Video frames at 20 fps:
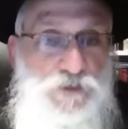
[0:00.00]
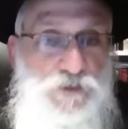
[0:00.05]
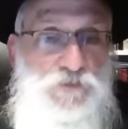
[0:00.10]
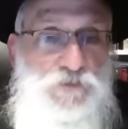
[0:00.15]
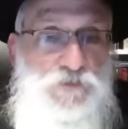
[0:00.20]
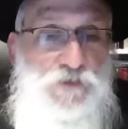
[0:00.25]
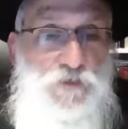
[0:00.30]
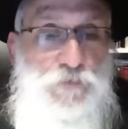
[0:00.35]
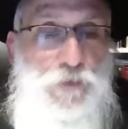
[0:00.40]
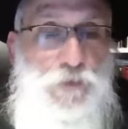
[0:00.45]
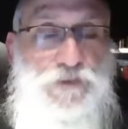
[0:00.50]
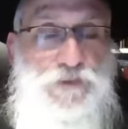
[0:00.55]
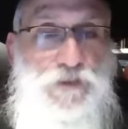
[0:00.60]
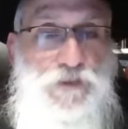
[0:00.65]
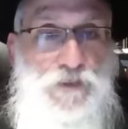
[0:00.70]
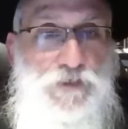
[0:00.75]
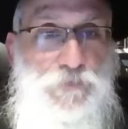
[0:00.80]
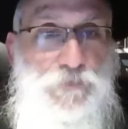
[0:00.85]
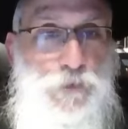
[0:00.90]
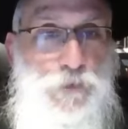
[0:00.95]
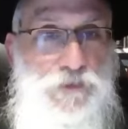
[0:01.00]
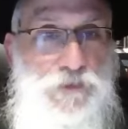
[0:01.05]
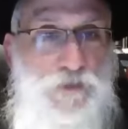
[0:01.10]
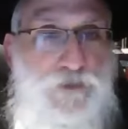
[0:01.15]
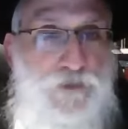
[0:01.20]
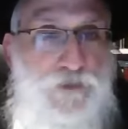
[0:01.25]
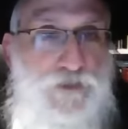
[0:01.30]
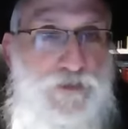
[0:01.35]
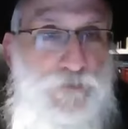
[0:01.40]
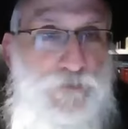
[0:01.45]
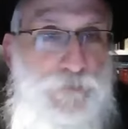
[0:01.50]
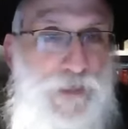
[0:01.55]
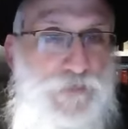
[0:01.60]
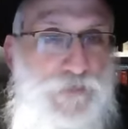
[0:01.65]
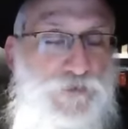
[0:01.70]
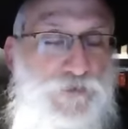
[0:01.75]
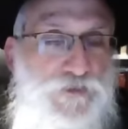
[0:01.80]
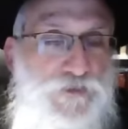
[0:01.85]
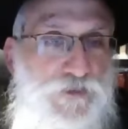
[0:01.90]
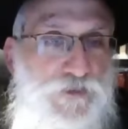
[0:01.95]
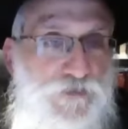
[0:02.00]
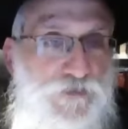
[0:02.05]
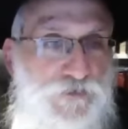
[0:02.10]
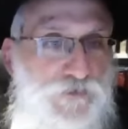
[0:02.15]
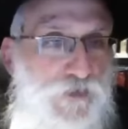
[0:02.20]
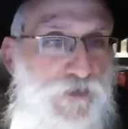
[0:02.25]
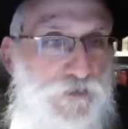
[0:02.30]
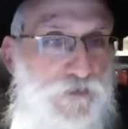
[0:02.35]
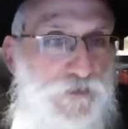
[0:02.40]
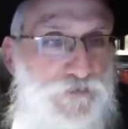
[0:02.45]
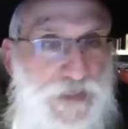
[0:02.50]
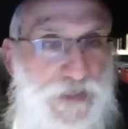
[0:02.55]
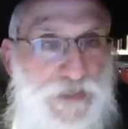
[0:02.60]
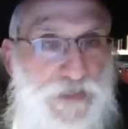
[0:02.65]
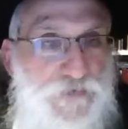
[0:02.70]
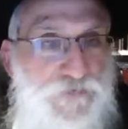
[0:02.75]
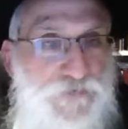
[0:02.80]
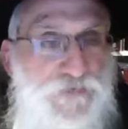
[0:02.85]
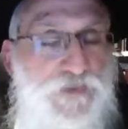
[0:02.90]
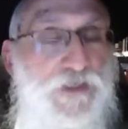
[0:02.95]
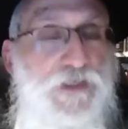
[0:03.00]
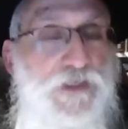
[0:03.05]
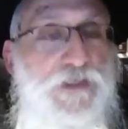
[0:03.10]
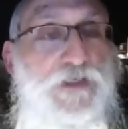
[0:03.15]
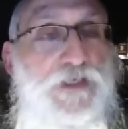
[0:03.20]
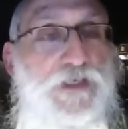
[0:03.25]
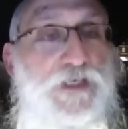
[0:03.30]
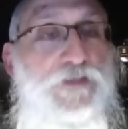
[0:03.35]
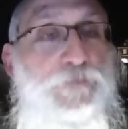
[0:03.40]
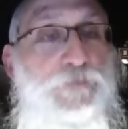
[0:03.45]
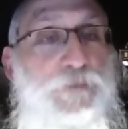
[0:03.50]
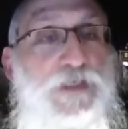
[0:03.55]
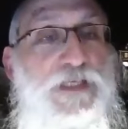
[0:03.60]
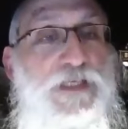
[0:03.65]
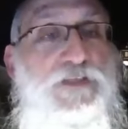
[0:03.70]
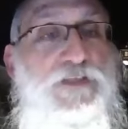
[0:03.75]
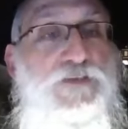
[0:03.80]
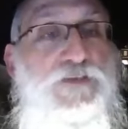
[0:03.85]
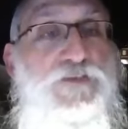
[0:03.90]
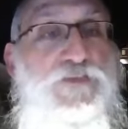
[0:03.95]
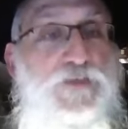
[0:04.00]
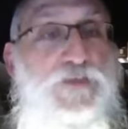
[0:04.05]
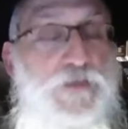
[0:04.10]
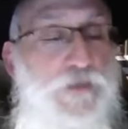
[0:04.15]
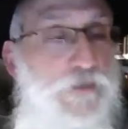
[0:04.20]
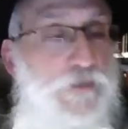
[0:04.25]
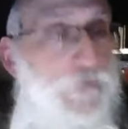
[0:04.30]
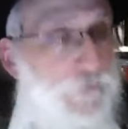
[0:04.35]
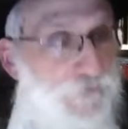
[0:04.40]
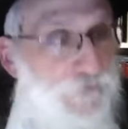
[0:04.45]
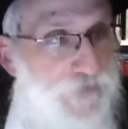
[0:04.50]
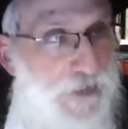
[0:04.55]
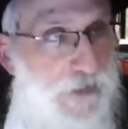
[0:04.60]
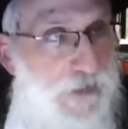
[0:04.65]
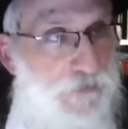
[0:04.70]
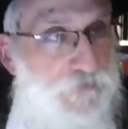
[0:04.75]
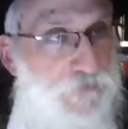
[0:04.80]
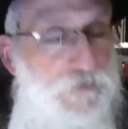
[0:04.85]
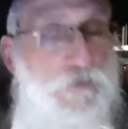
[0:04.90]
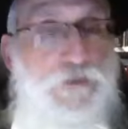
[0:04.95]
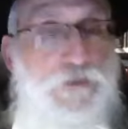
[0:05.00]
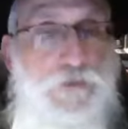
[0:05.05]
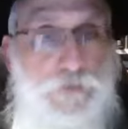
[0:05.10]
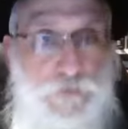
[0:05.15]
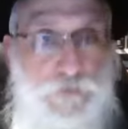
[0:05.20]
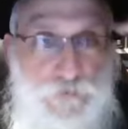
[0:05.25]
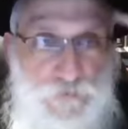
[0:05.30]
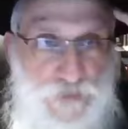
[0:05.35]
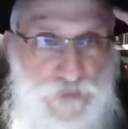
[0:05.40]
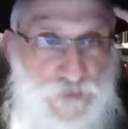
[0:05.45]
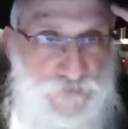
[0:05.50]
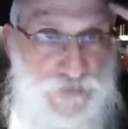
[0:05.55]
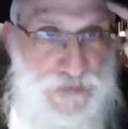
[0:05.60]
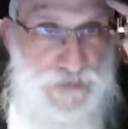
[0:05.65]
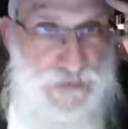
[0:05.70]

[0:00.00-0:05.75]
just of what the Medrash and the Zayar says, it means that there's the